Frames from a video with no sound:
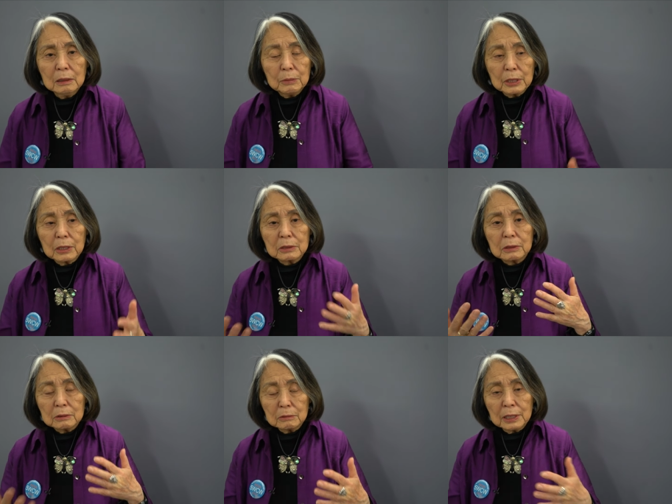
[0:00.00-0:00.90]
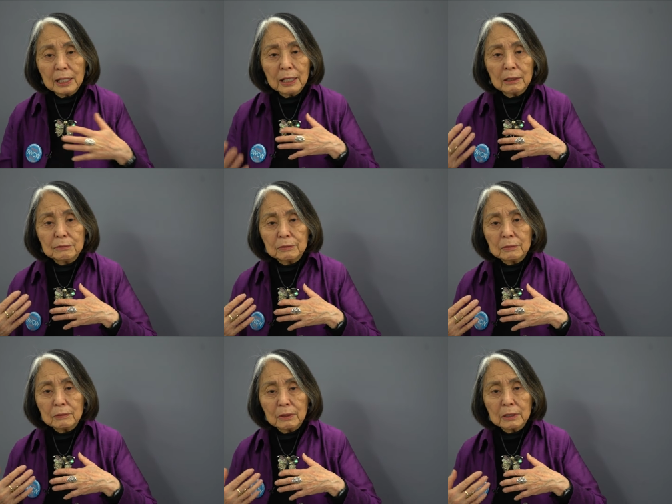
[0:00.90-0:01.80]
because we have
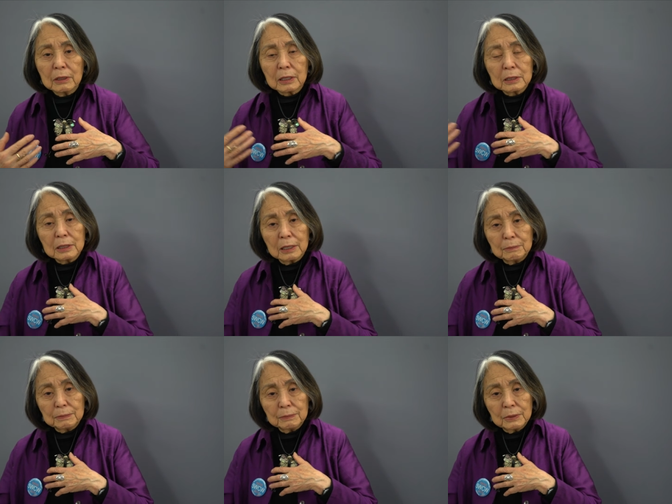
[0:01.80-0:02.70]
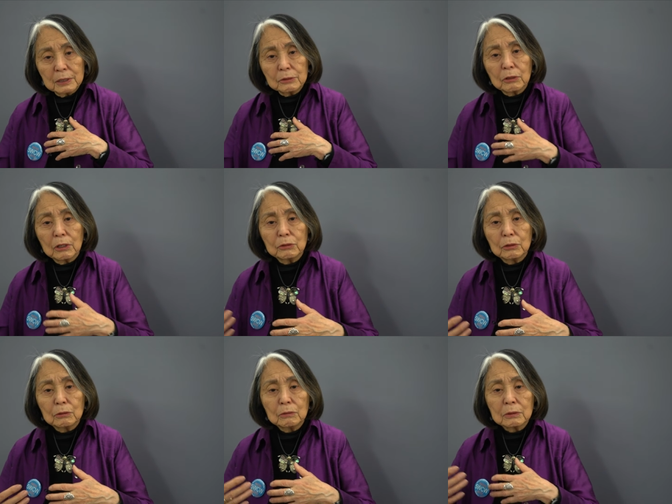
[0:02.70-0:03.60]
an archetype that is
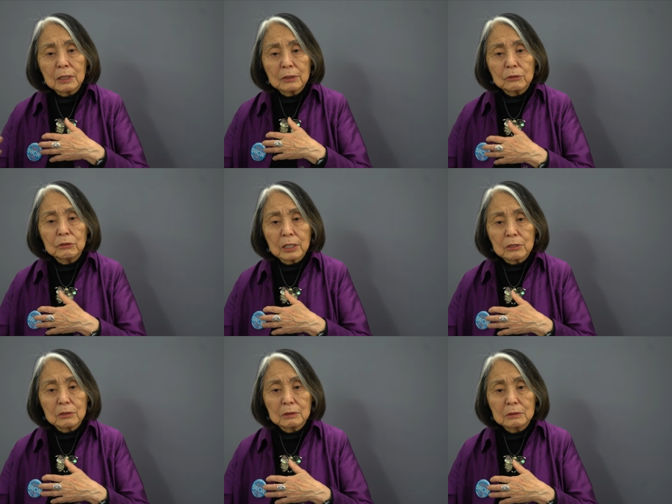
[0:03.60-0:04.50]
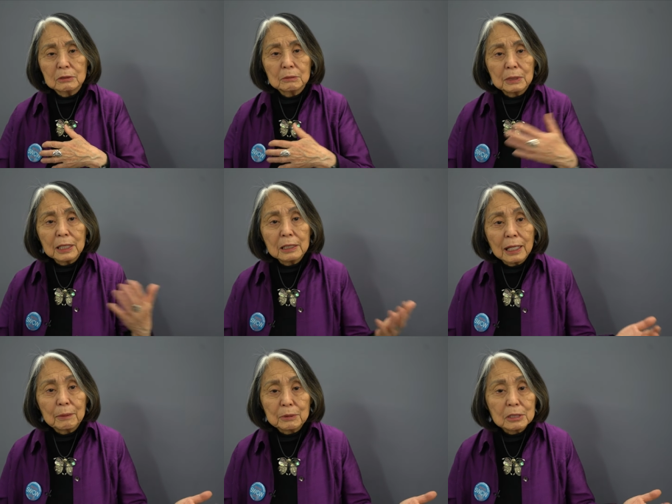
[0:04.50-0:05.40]
also contrasexual. So mine it
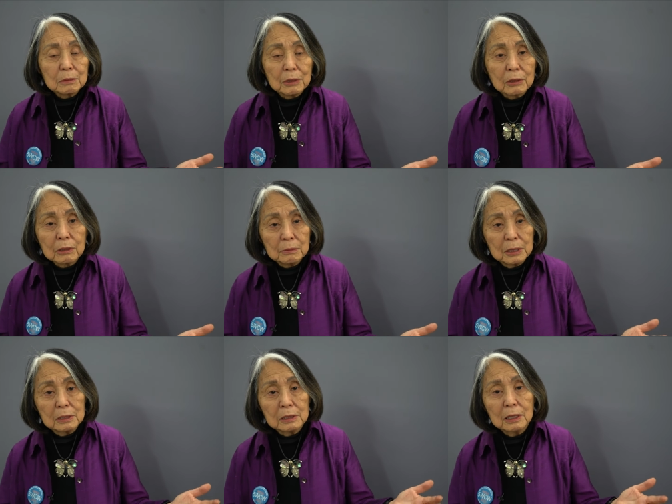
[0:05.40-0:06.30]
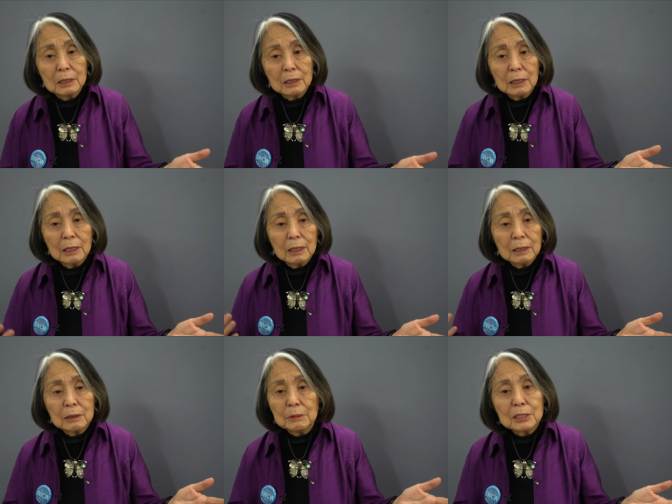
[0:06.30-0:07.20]
happens to be Hermes,
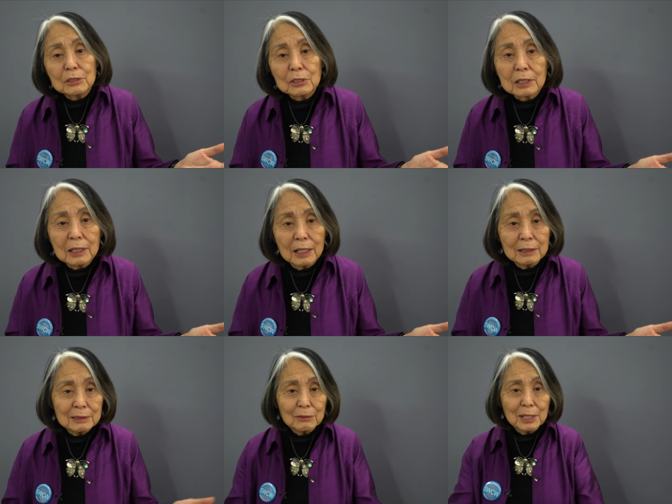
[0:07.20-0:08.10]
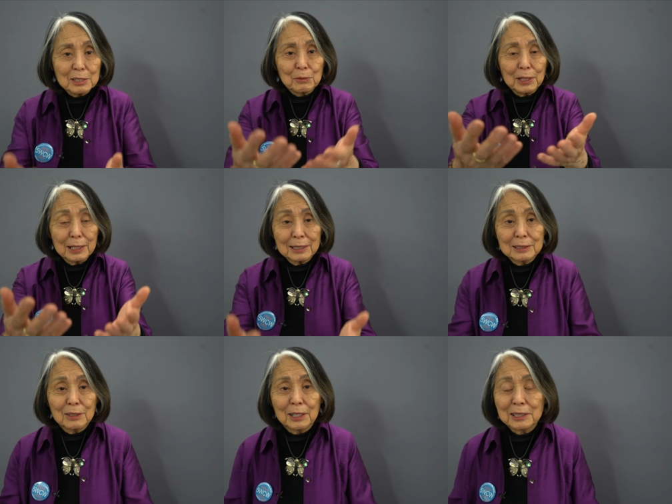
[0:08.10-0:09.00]
the messenger god. So that's why I
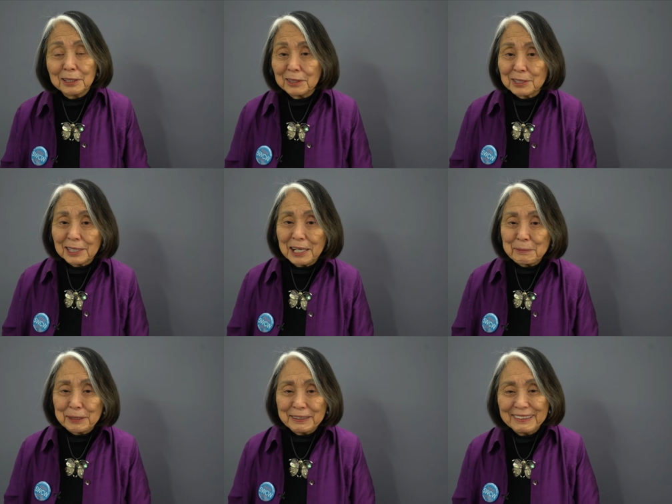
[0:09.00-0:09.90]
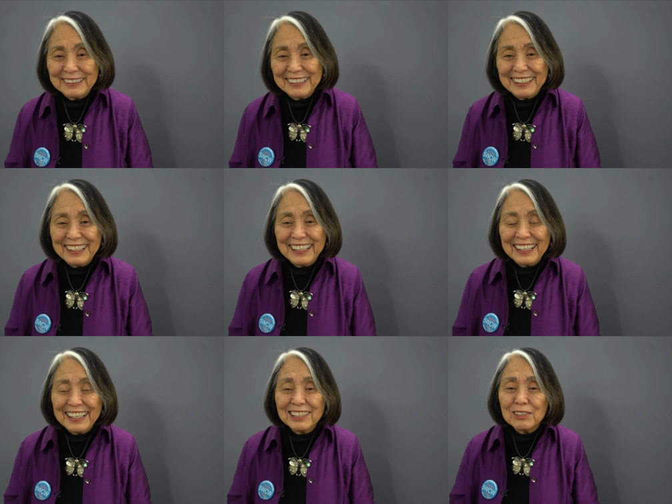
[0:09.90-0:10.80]
can talk into this camera
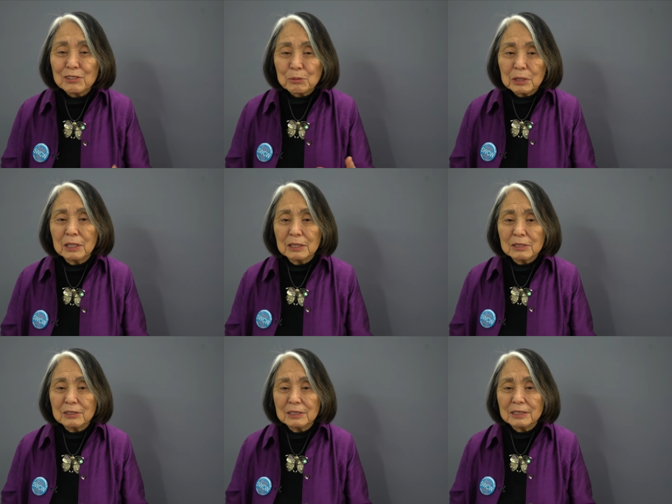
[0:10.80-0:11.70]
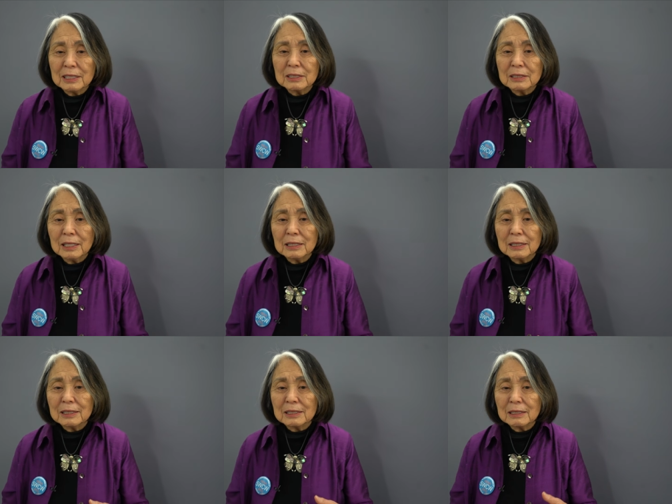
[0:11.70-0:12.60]
and use words. It's,
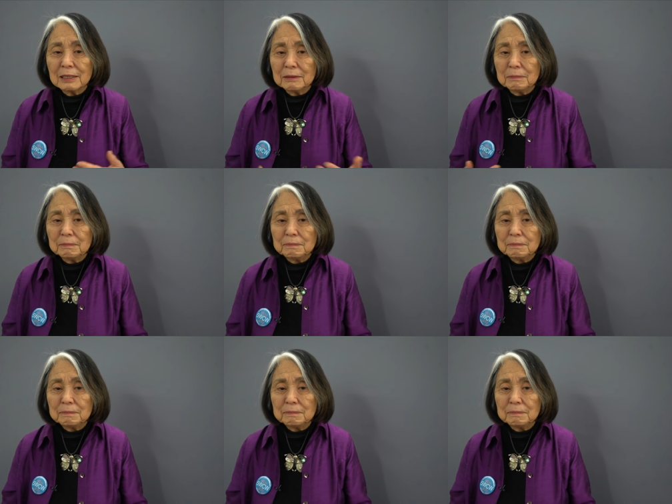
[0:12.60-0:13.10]
it's uh,